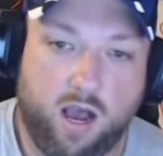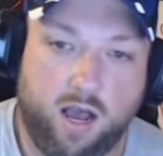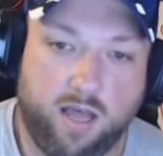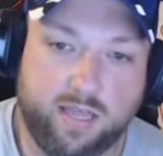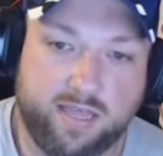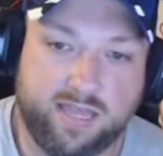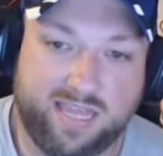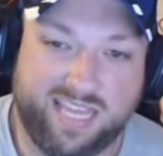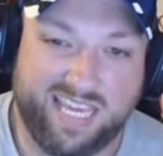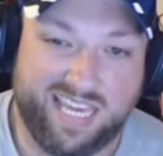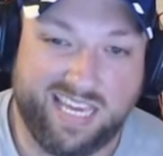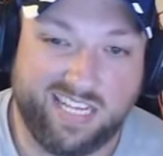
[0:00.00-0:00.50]

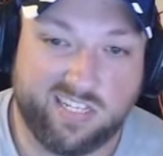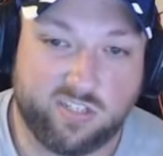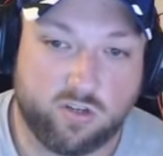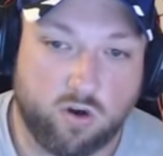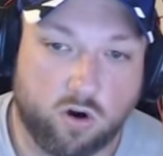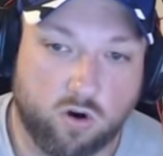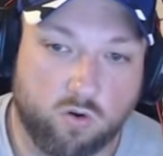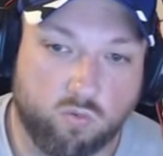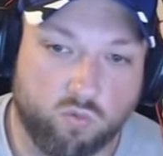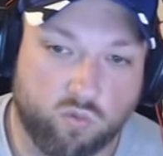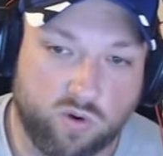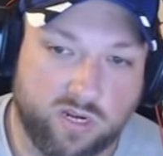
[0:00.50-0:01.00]
these
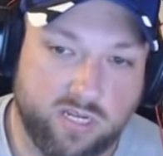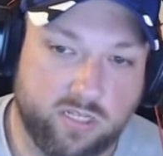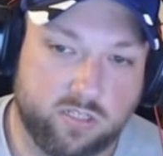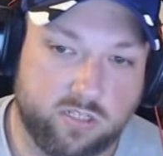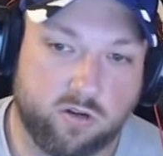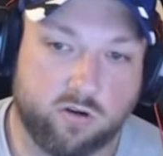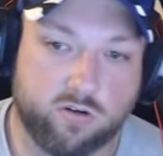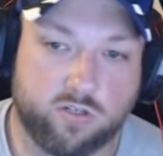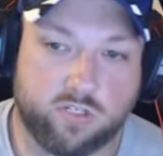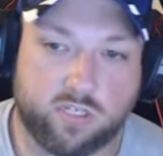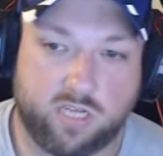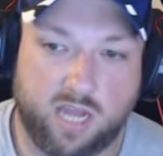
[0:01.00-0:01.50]
are
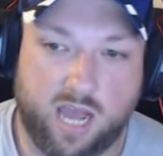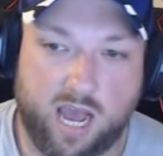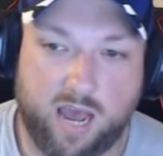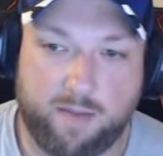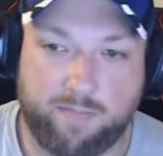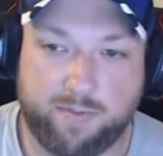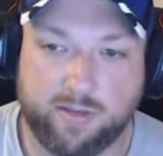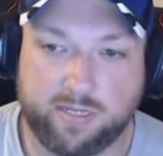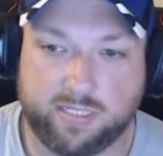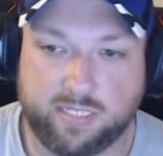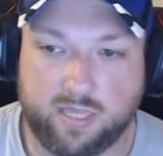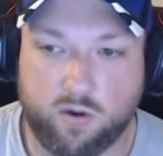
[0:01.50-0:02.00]
research
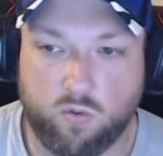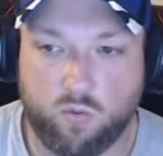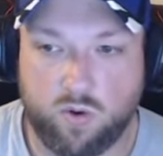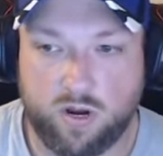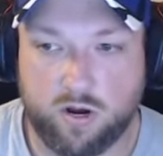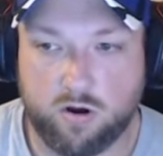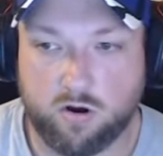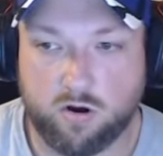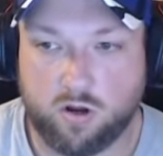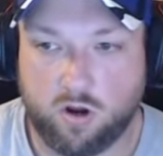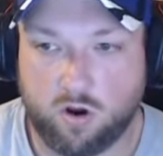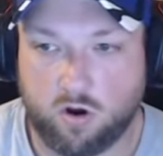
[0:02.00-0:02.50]
topics that we
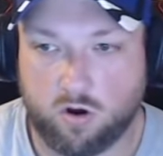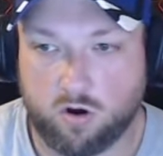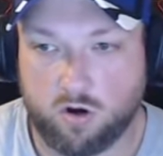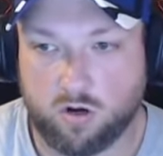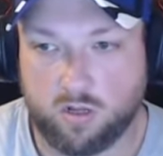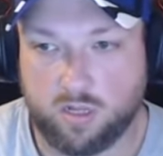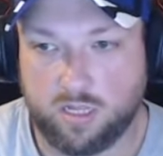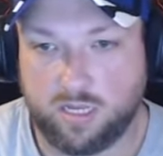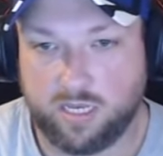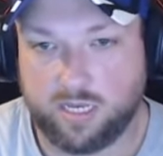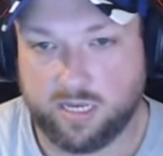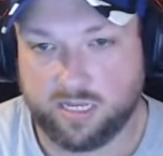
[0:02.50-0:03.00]
are
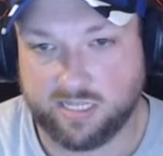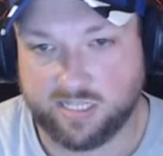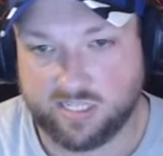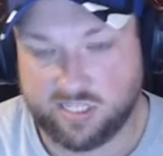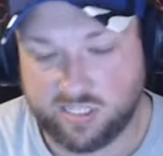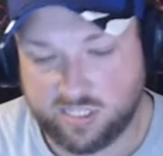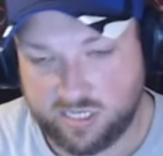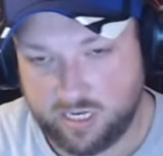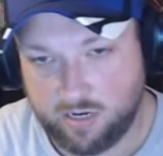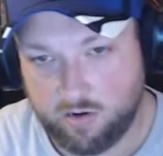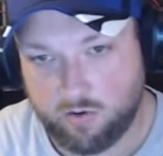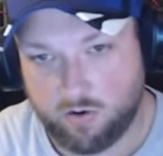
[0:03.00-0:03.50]
currently
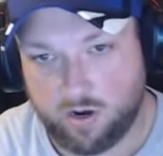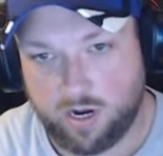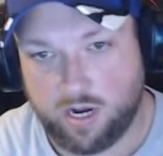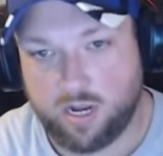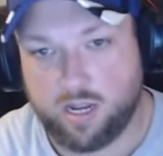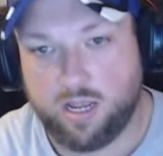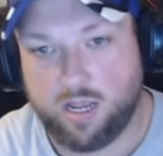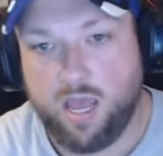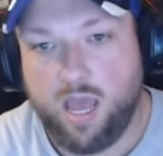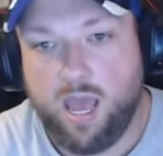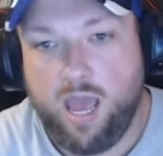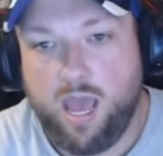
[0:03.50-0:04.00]

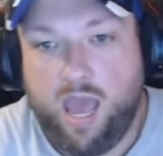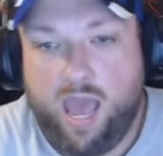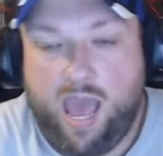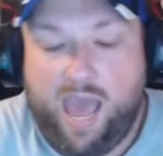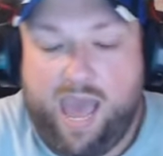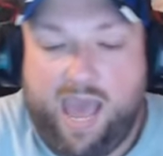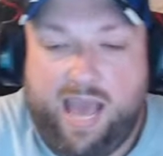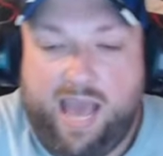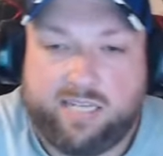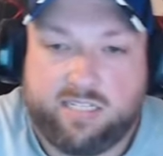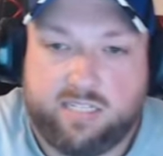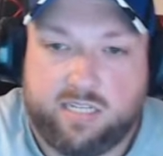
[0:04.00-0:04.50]
considering
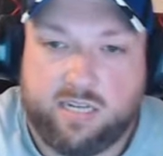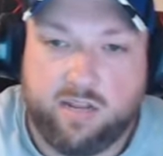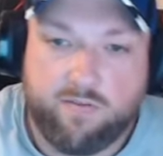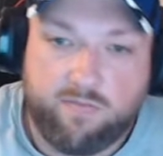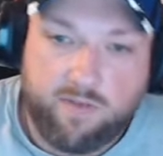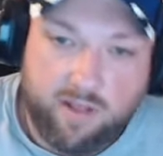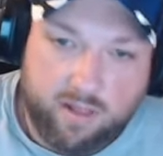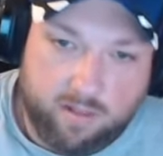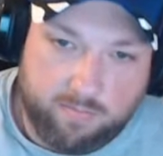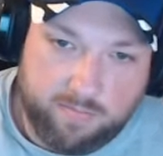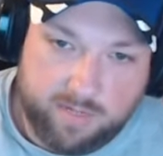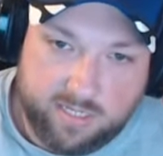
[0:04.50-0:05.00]
as a
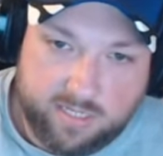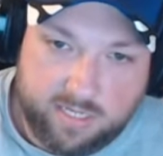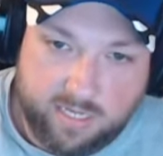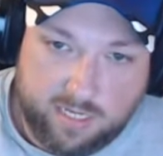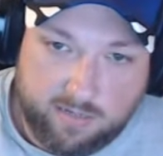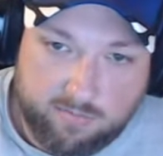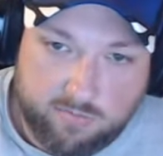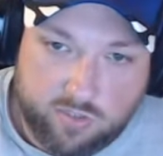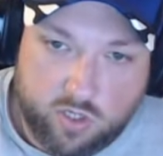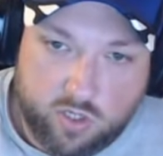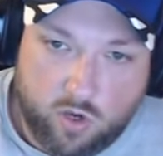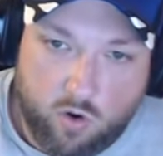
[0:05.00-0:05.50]
development
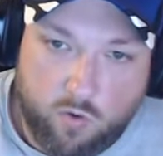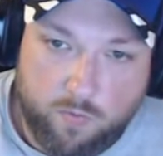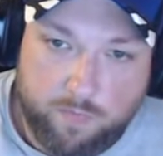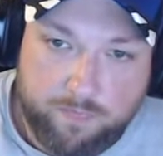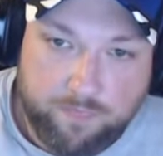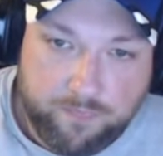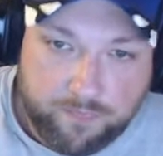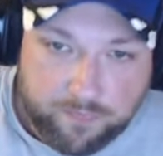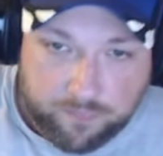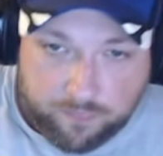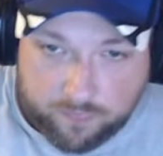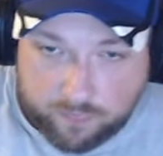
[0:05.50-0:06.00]
team. So
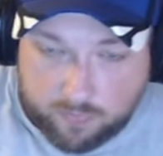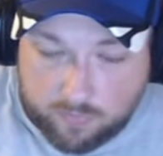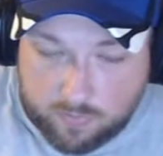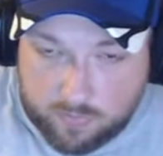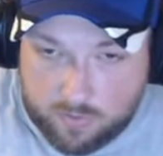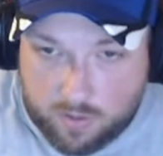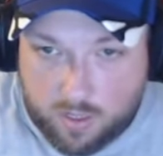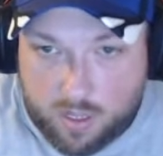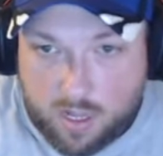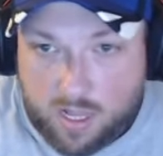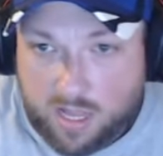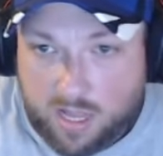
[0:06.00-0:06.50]

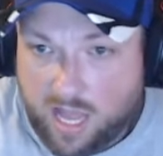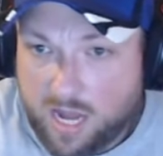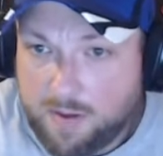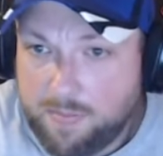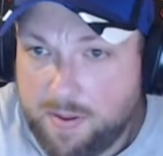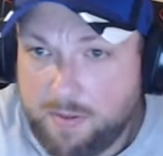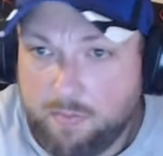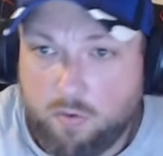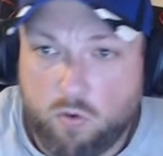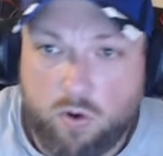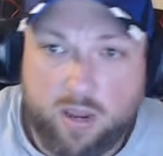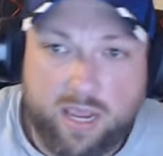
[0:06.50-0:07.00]
a lot of
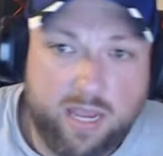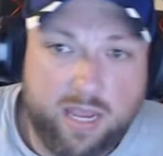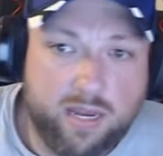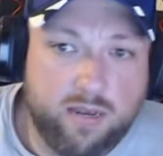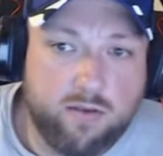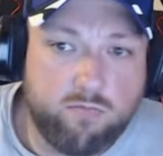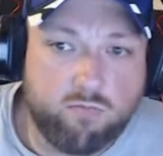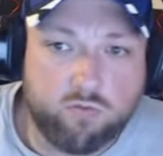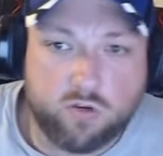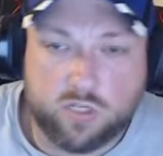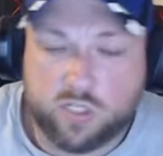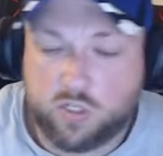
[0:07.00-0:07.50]
people,
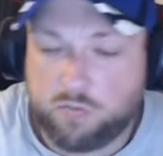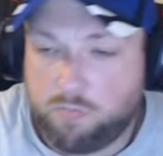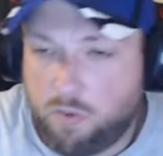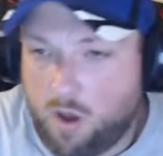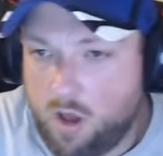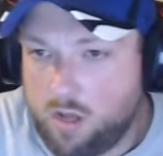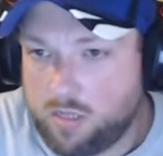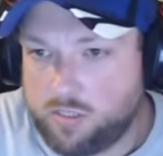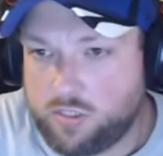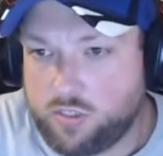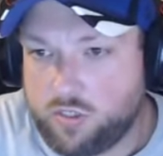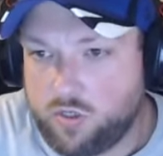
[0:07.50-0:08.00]
in
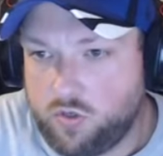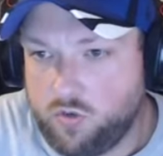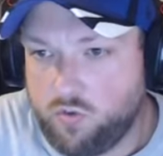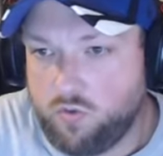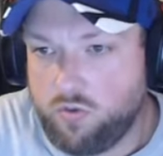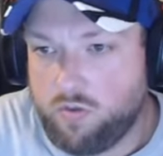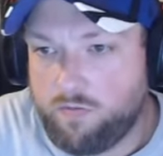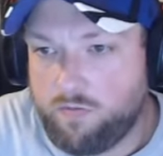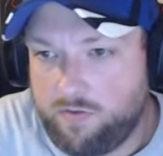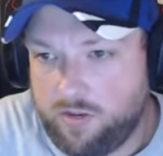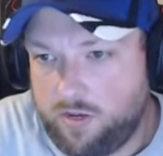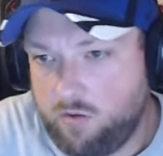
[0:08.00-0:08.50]
response to
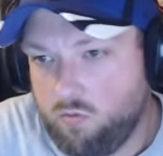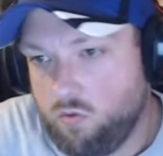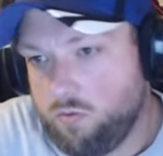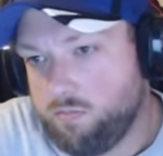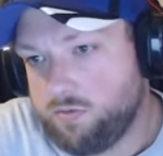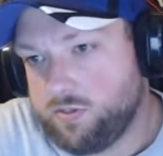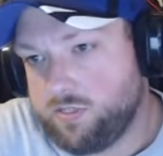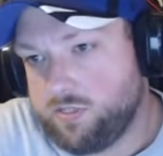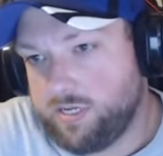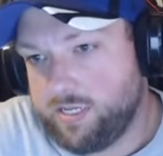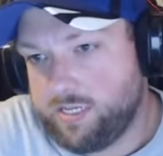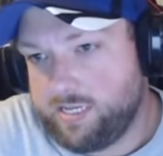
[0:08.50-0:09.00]
the
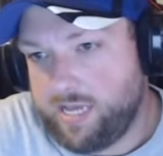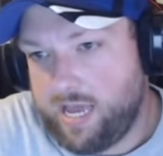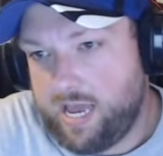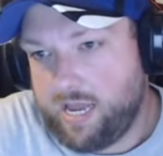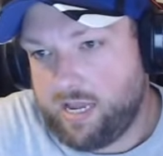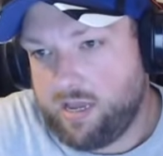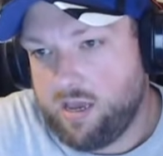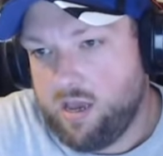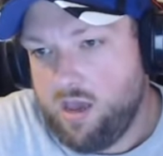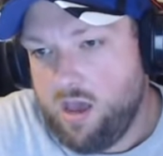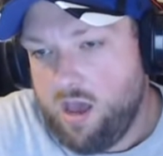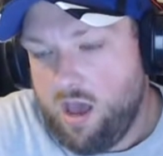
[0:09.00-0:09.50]
51%
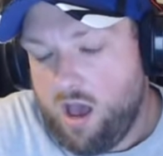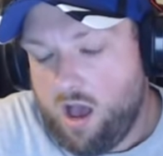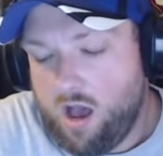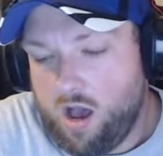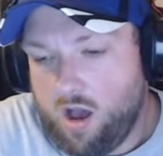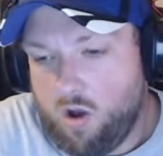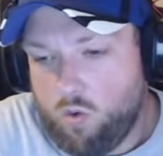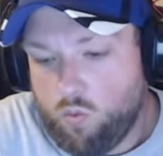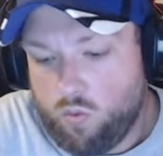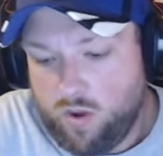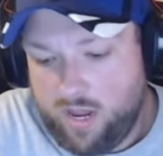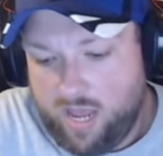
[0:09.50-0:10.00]
attack,
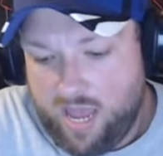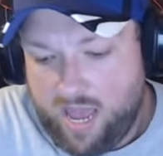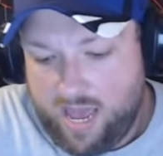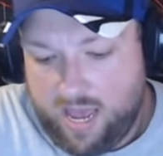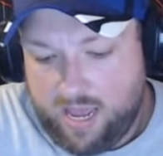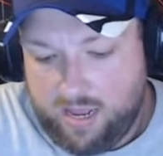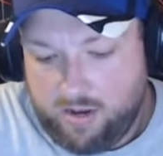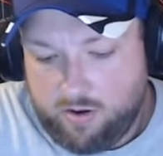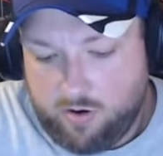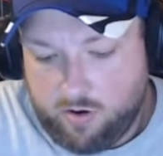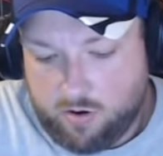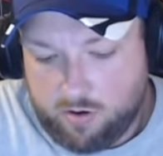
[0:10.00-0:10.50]
we
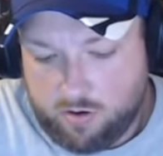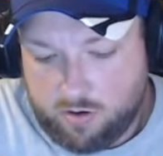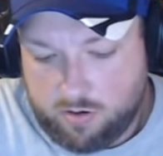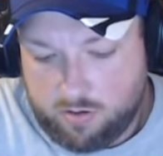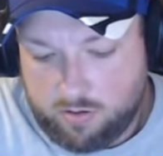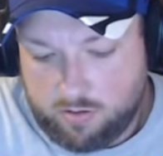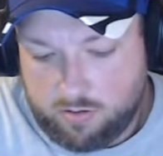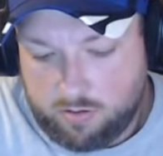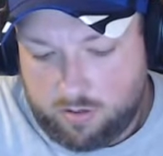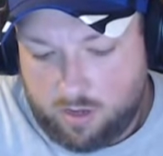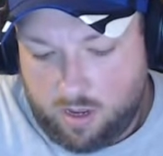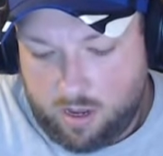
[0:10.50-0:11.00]
had
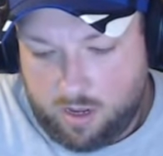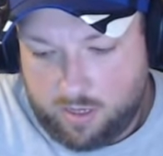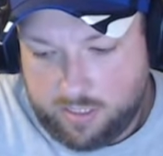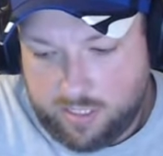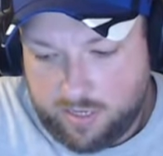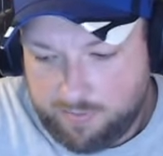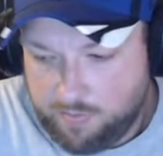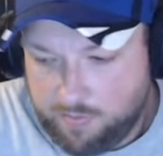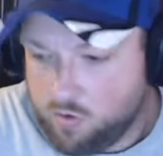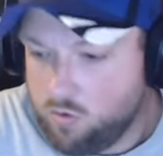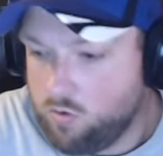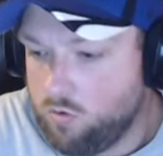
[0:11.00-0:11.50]
your
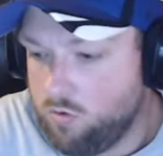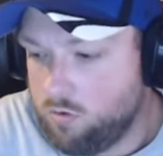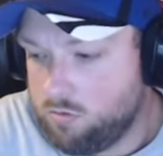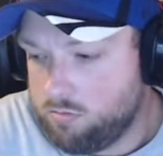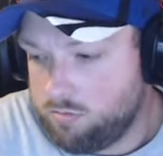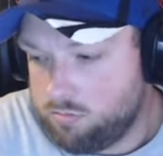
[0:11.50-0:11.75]
typical